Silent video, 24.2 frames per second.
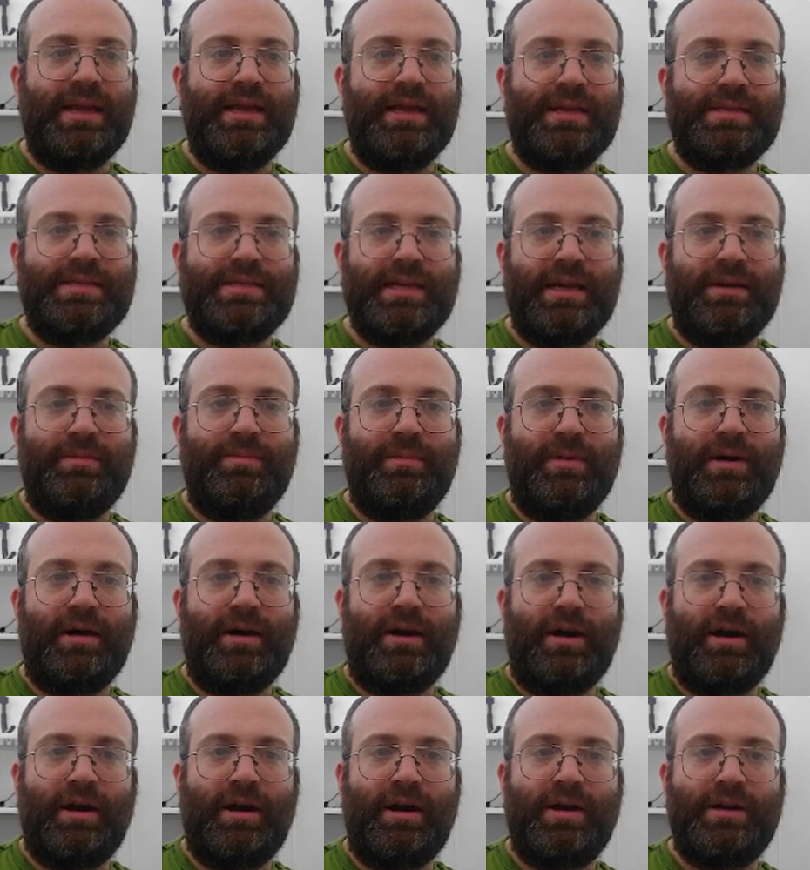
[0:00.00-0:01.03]
sigma,
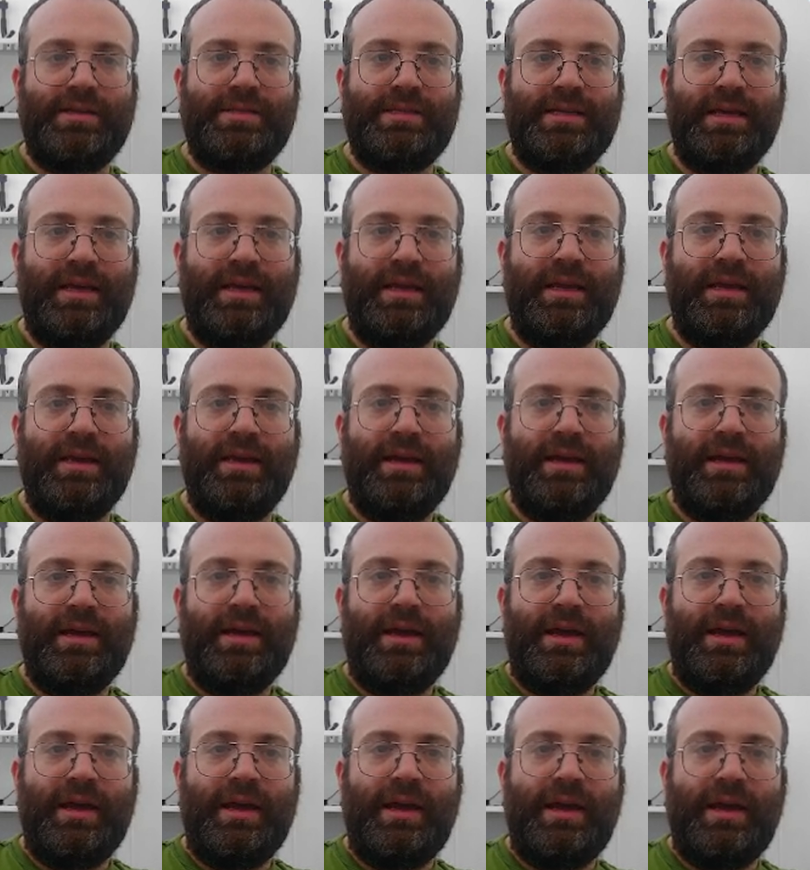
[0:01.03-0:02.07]
R, T,
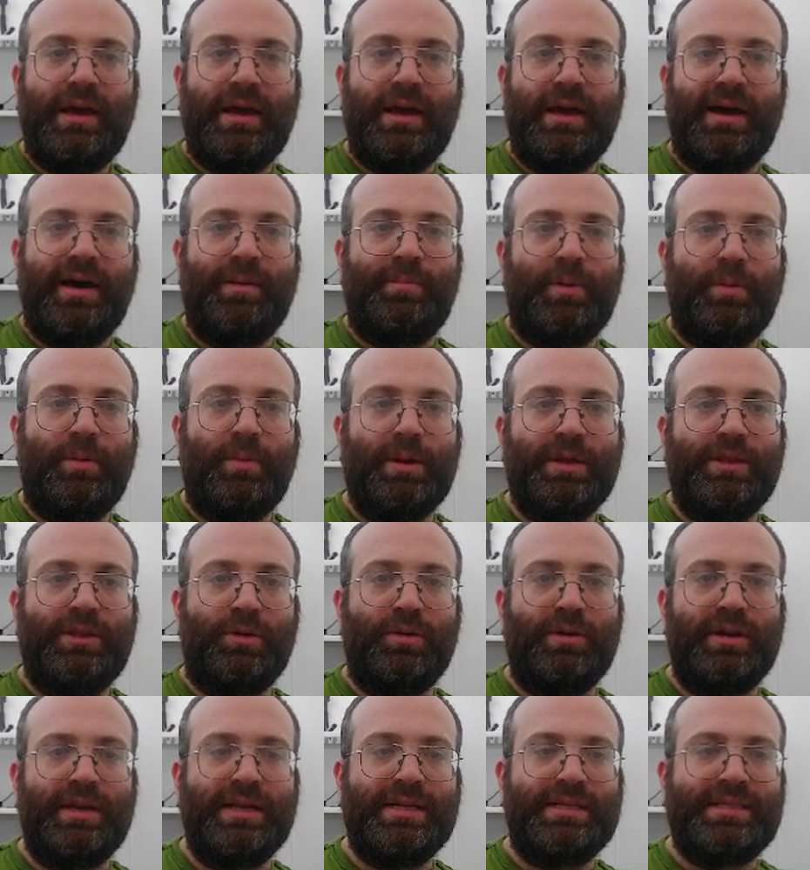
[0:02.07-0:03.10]
but we
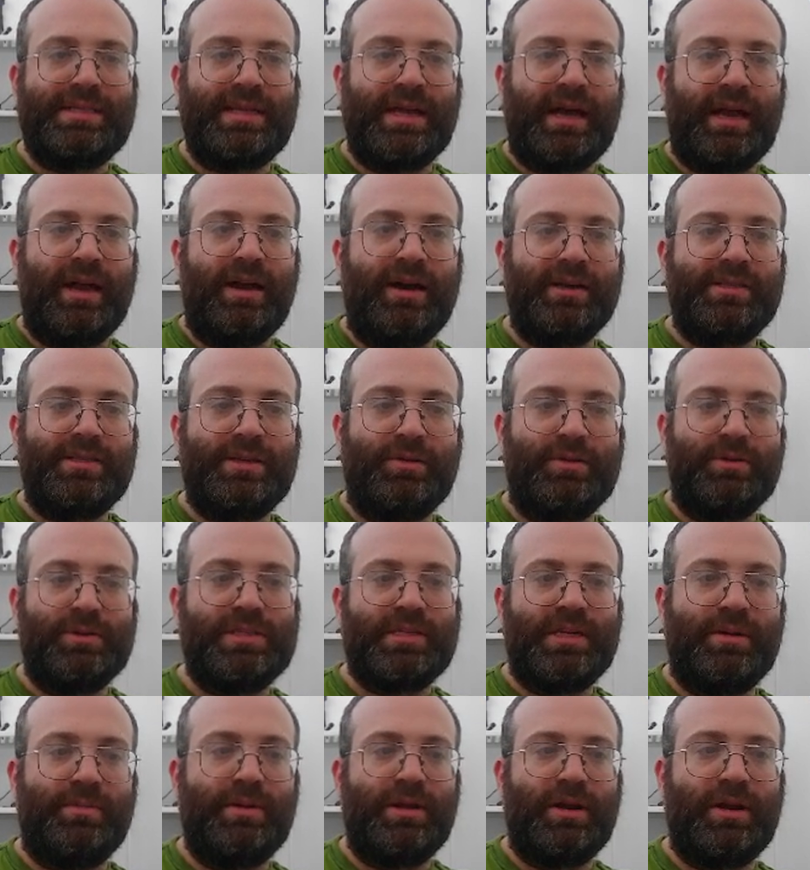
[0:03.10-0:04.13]
don't need style. It's always
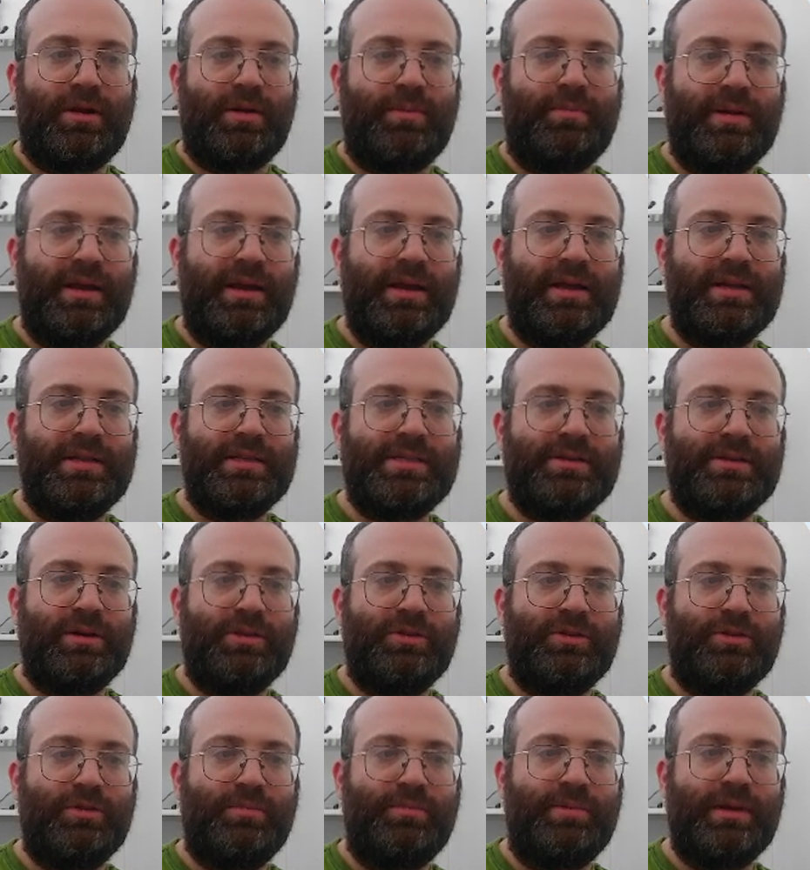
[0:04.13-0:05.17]
going to be European, so
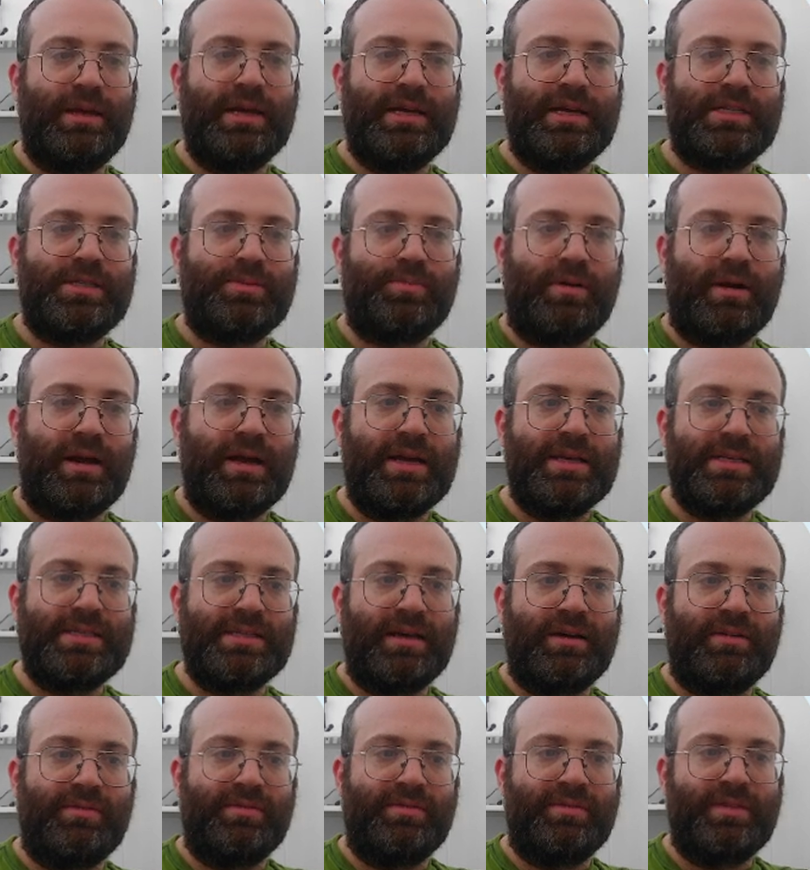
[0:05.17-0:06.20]
I'll do BS price
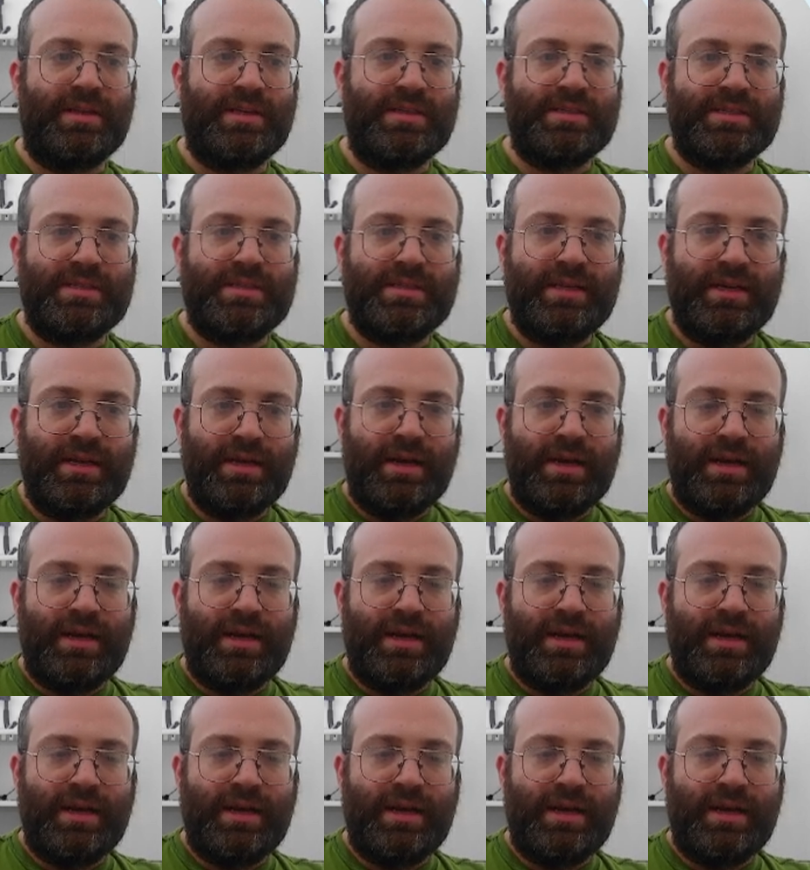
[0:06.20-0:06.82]
of this.